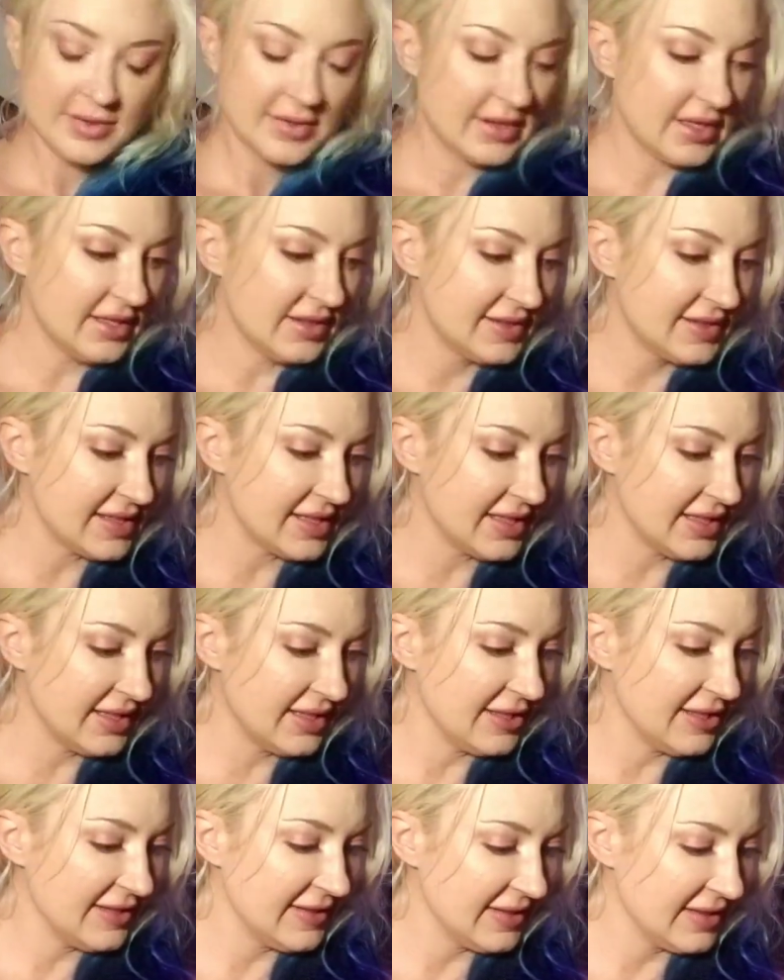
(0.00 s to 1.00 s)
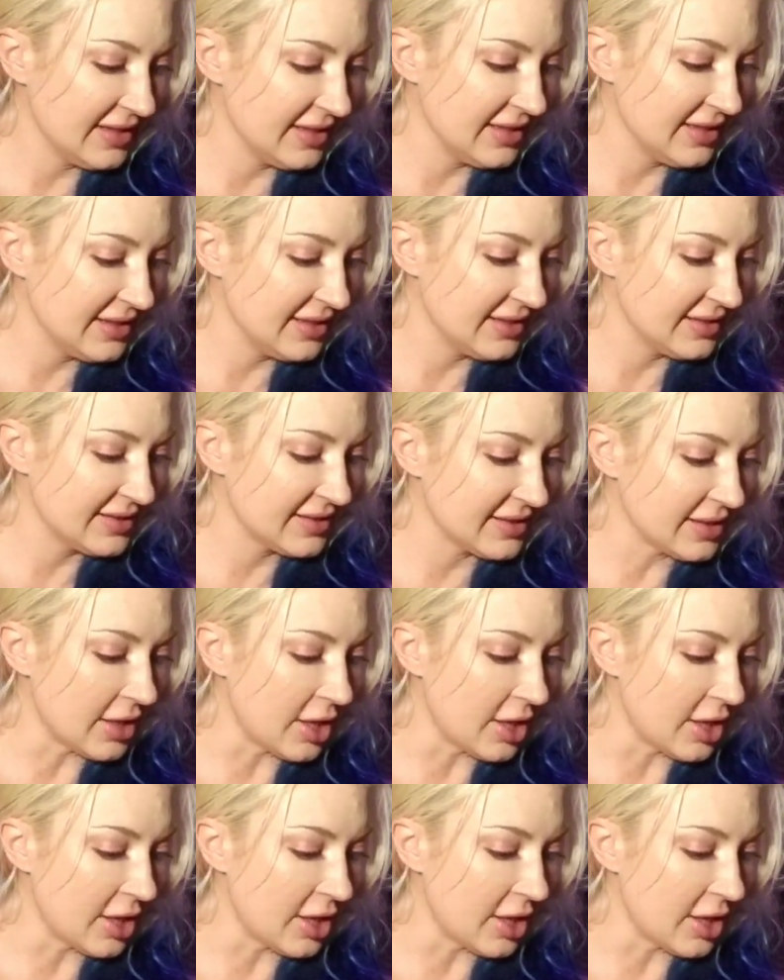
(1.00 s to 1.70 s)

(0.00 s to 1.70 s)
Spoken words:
This is,